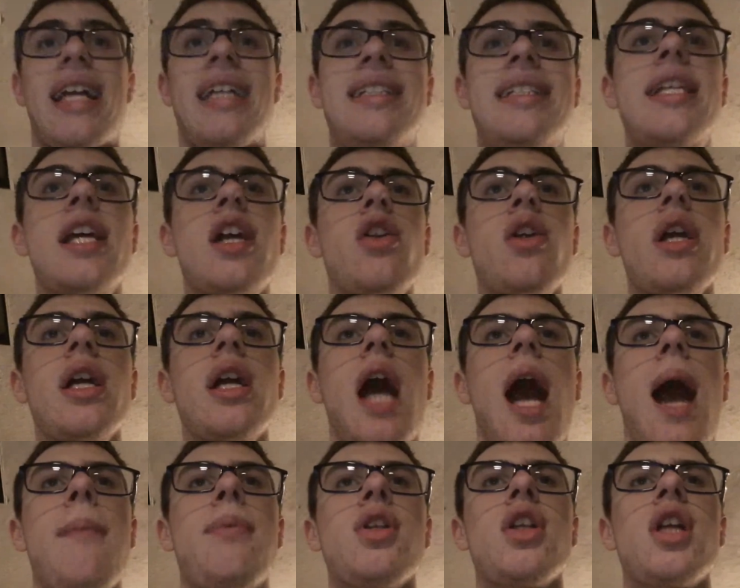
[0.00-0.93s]
Considering
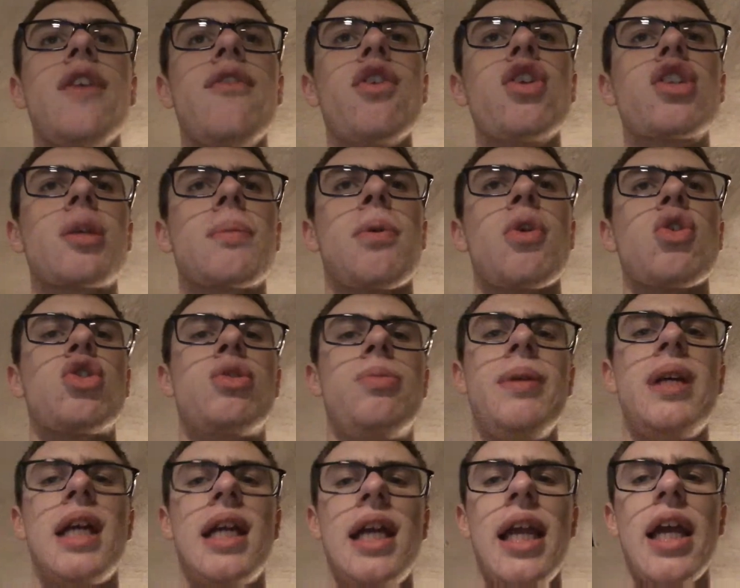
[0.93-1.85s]
I believe we're supposed to
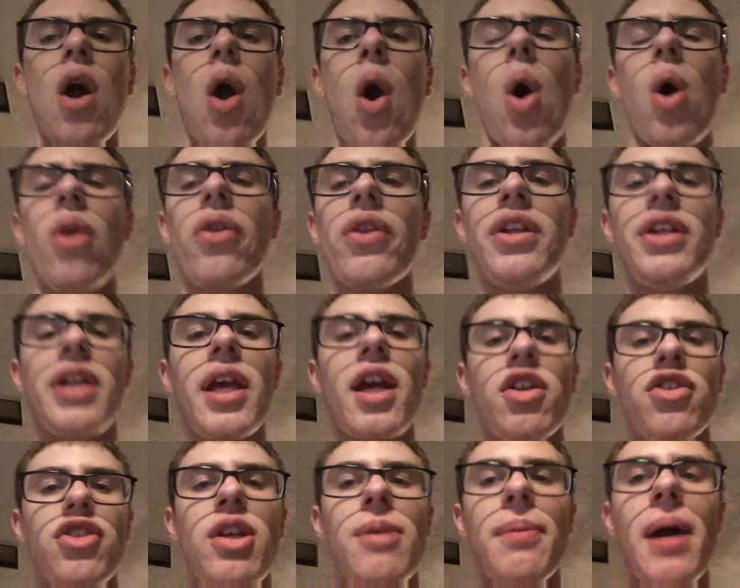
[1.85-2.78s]
be getting all the
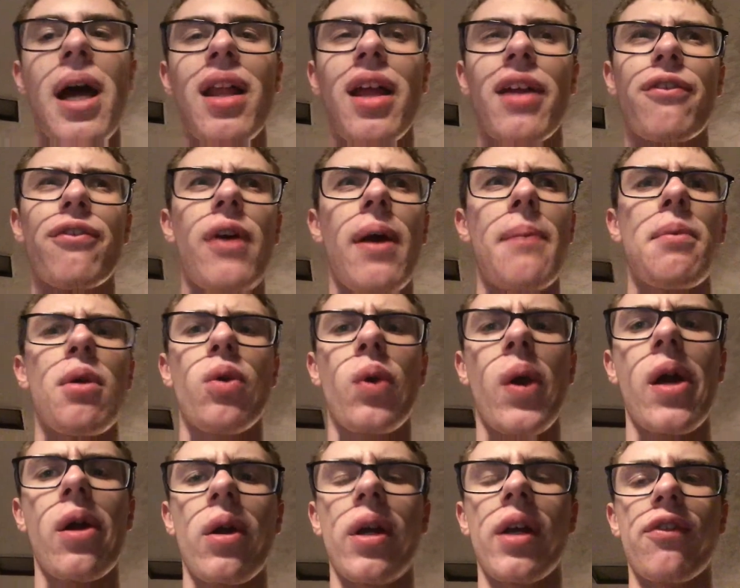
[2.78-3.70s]
DLC by like
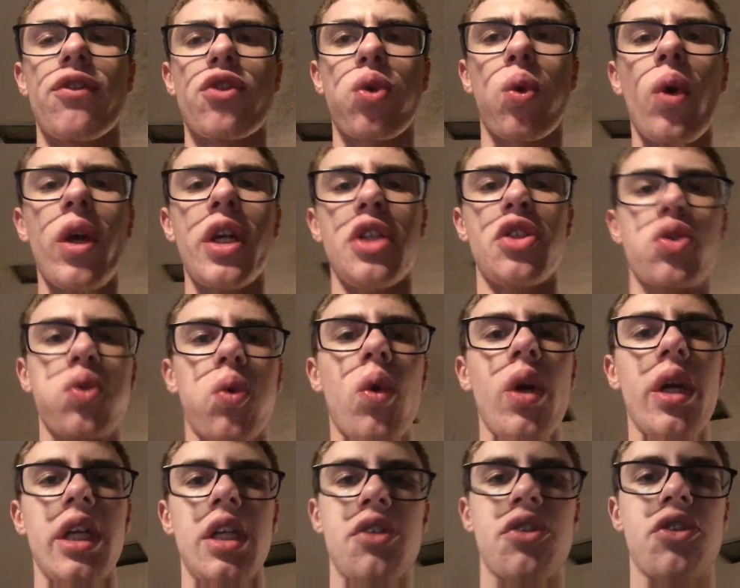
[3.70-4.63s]
February of
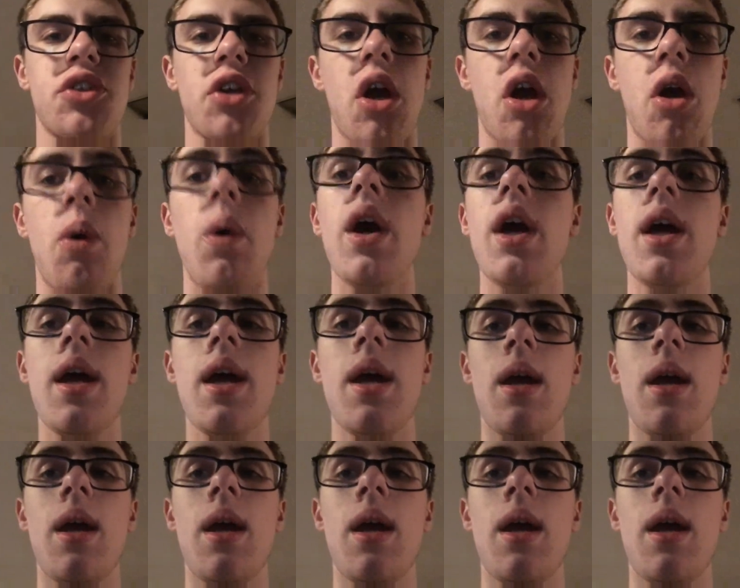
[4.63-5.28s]
2020, so